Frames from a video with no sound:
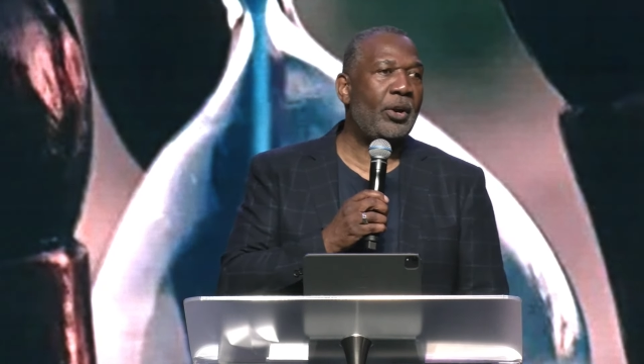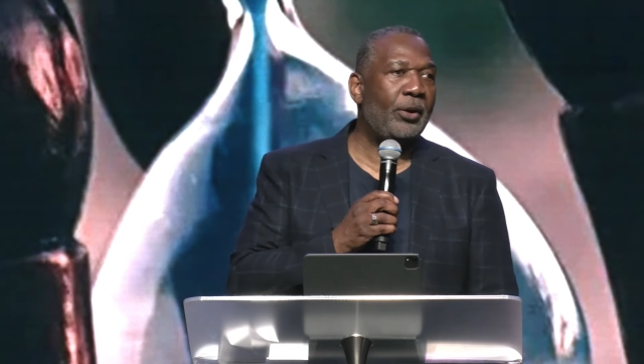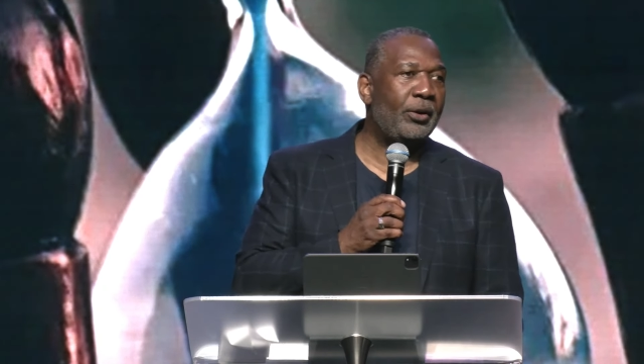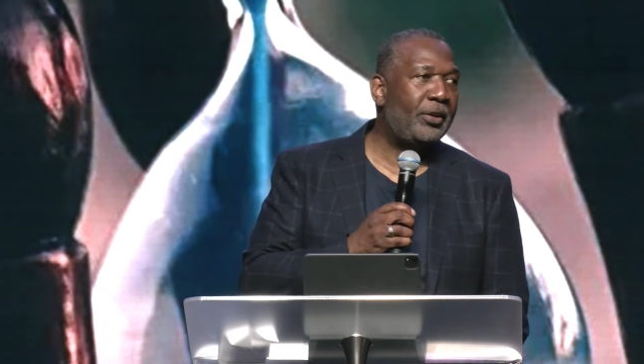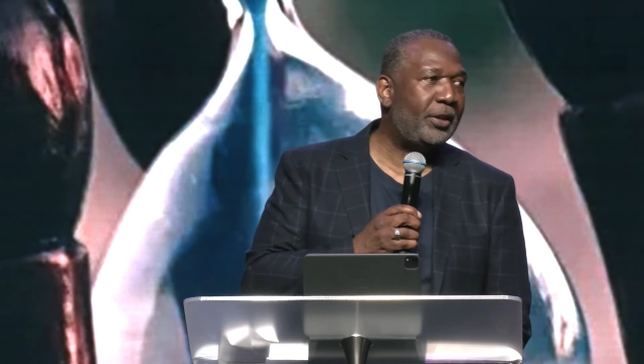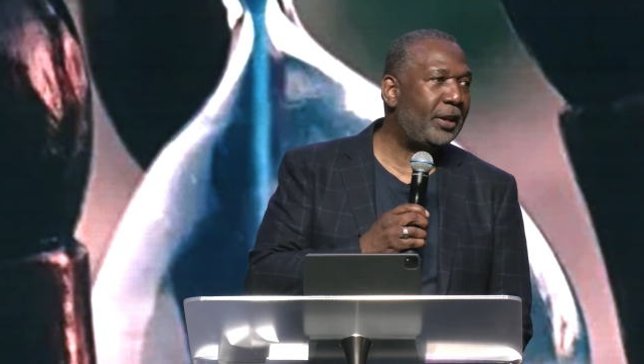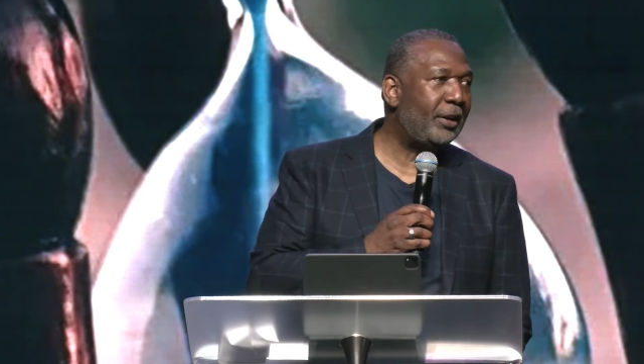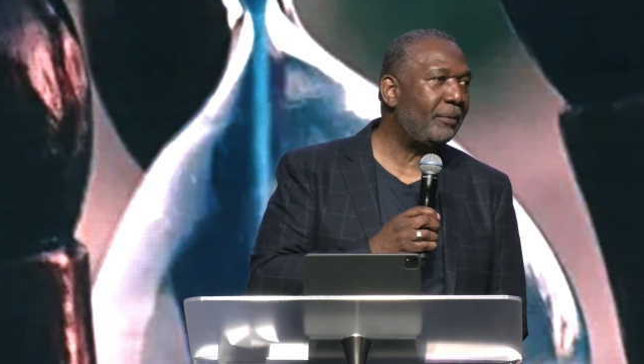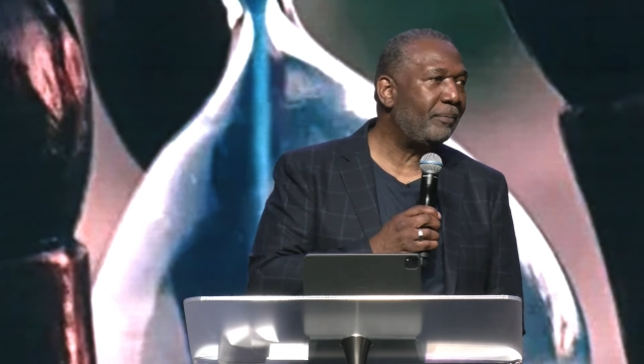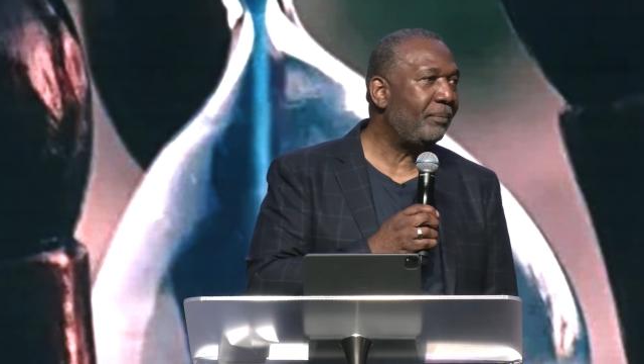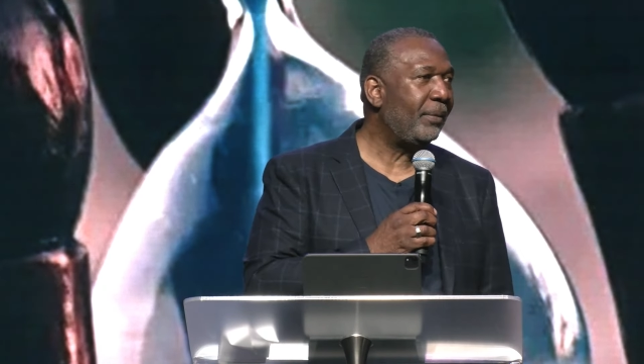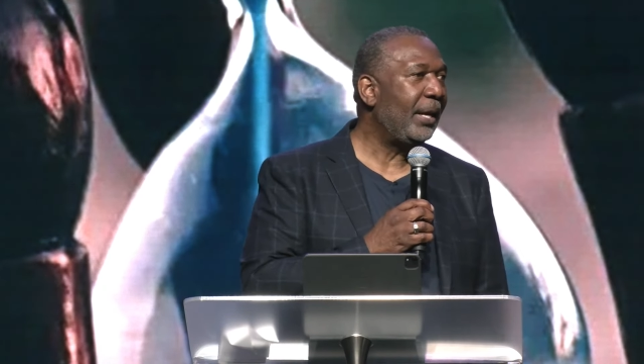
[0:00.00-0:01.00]
earth.
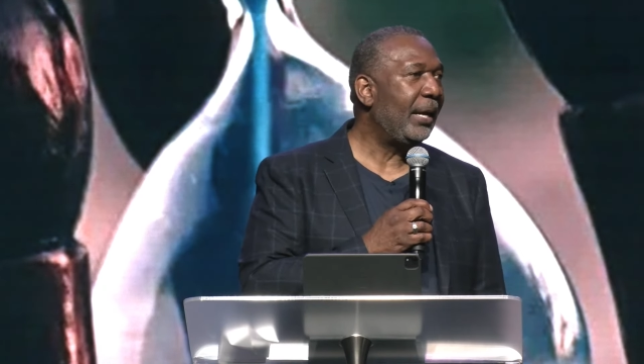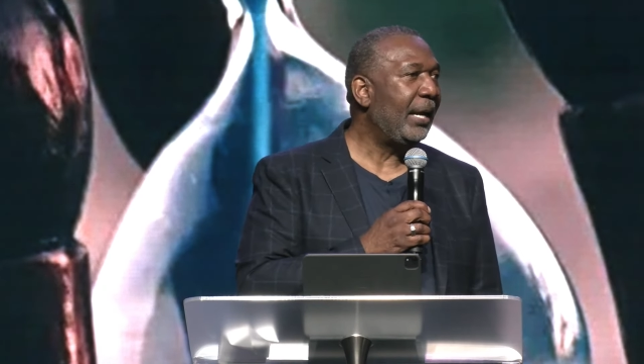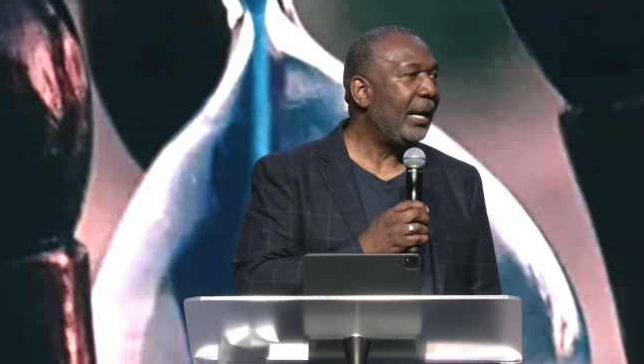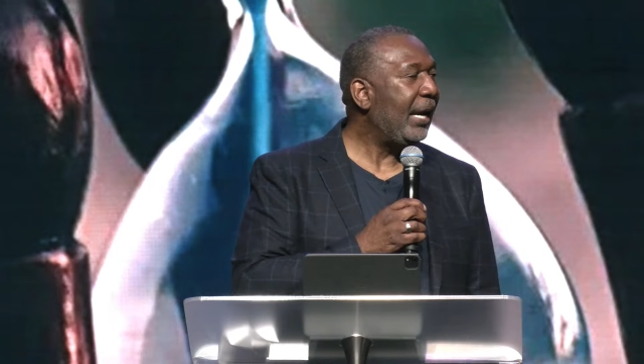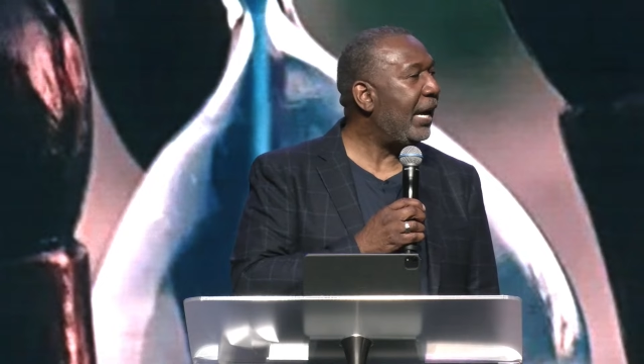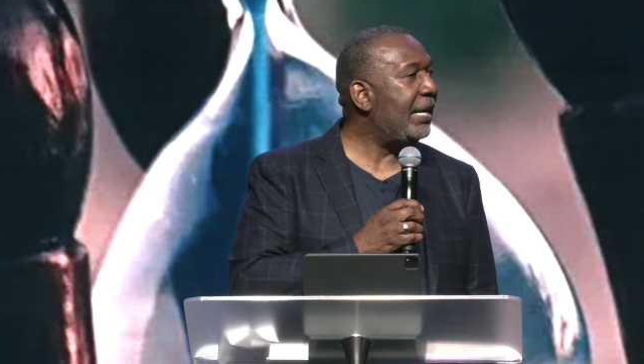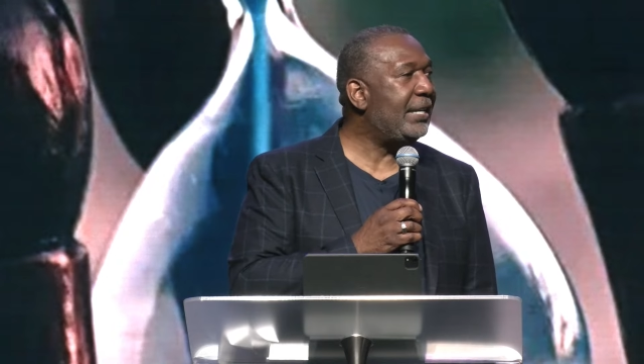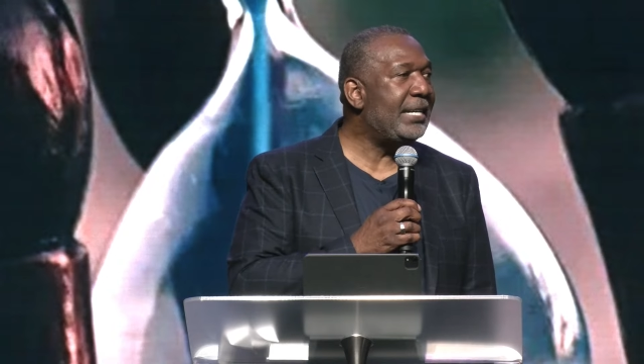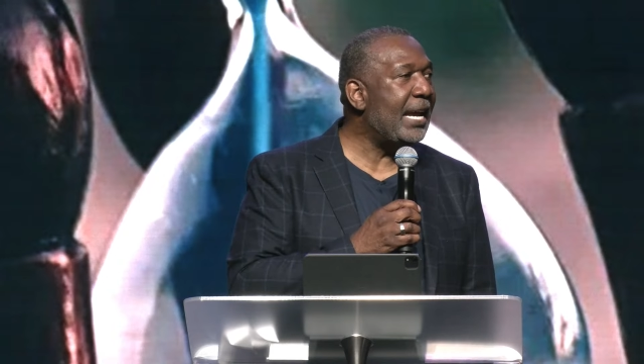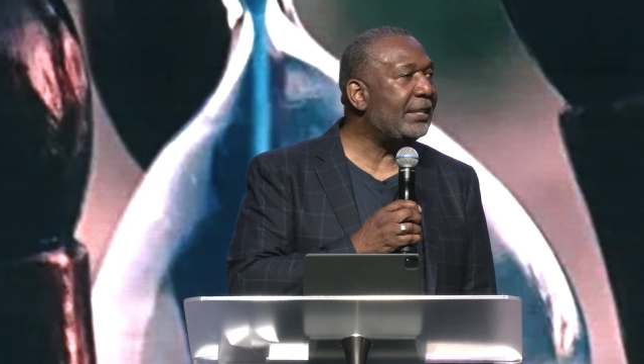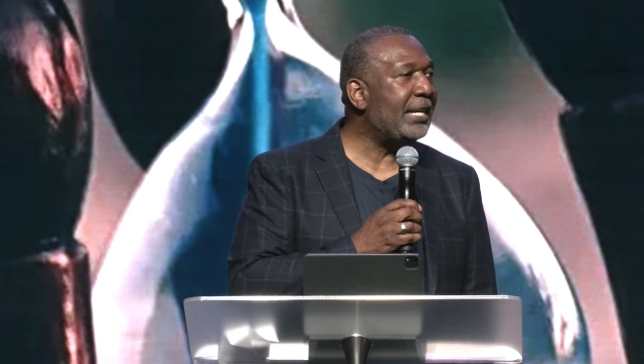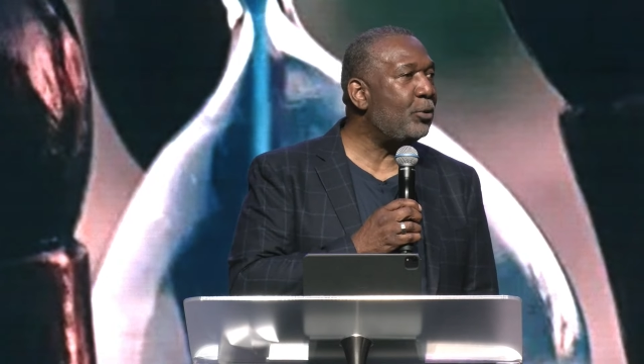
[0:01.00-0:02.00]
It
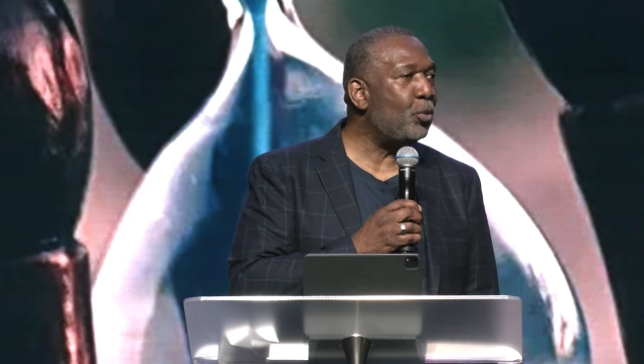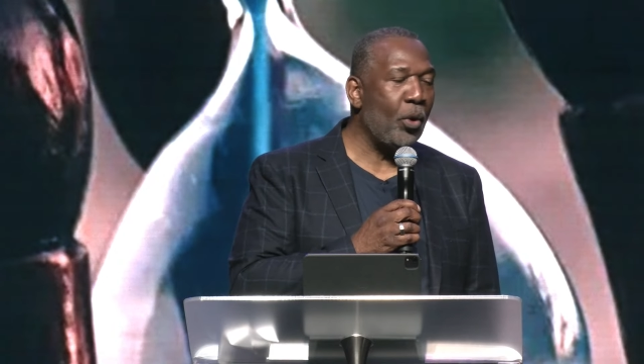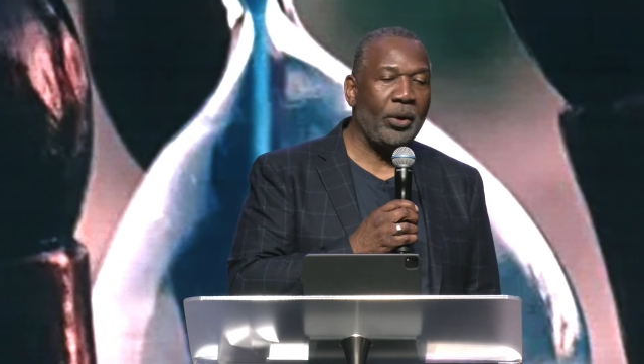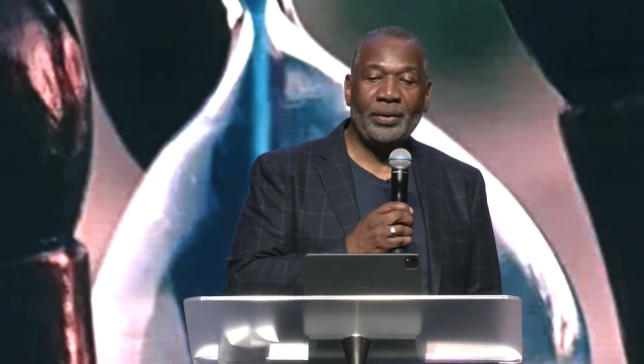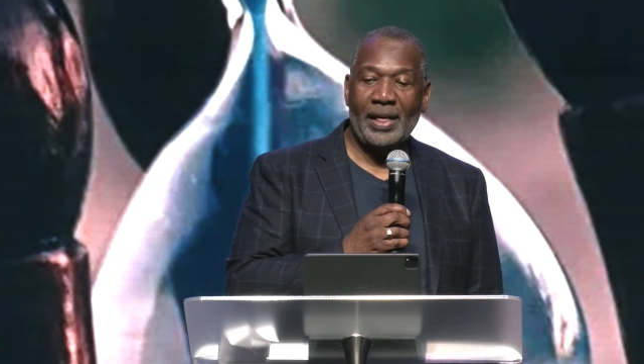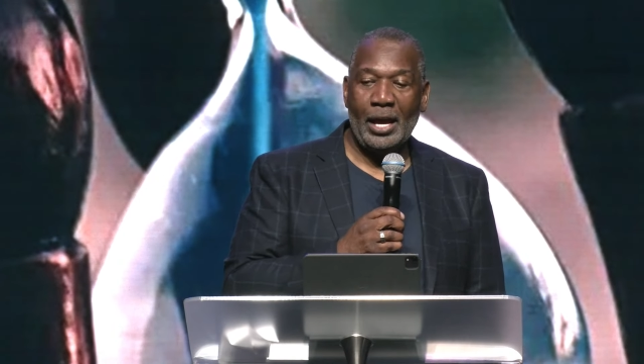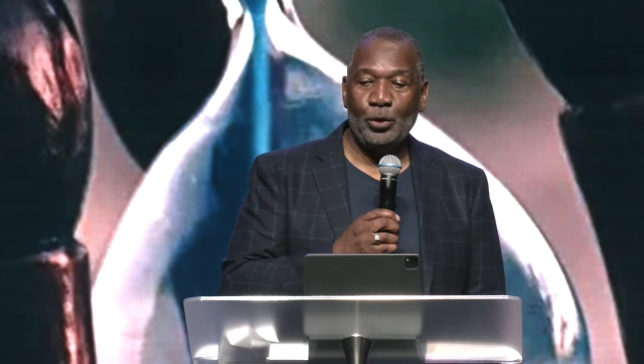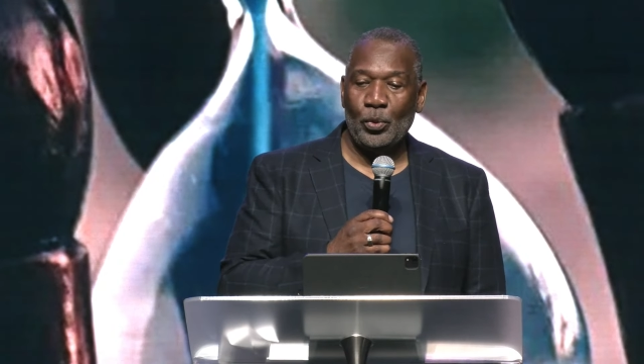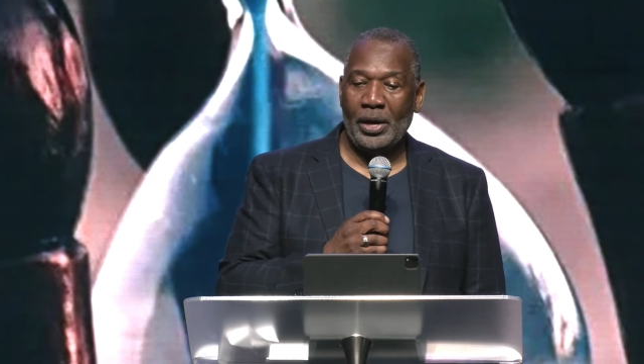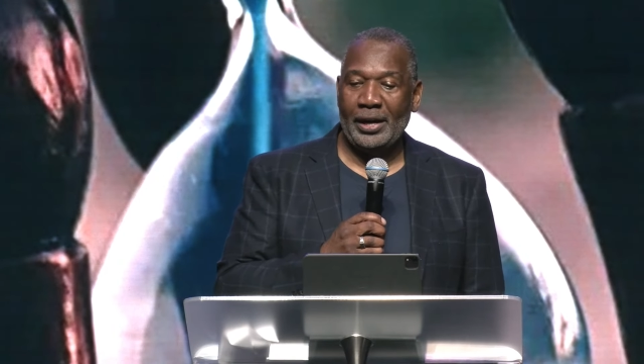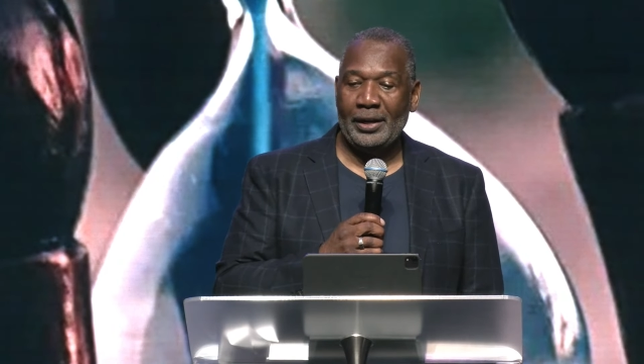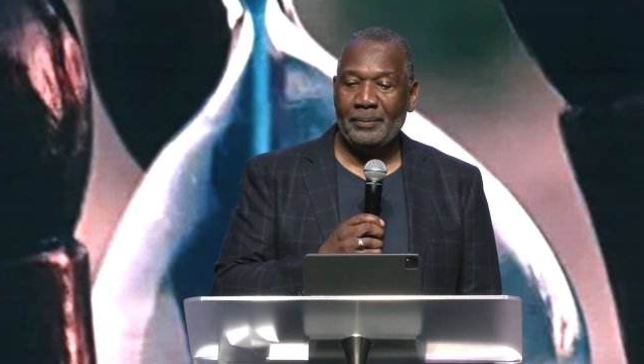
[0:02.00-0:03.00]
doesn't work that way.